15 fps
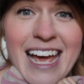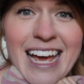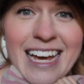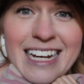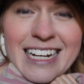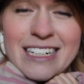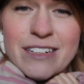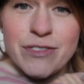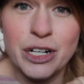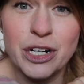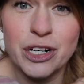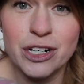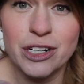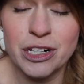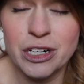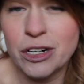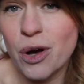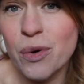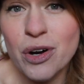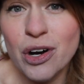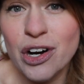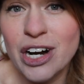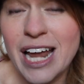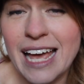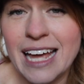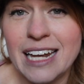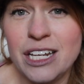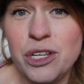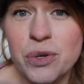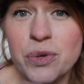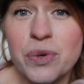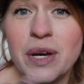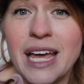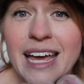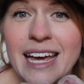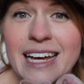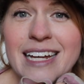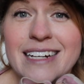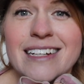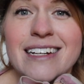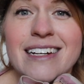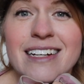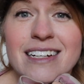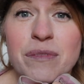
and for your, your goat herd, and you can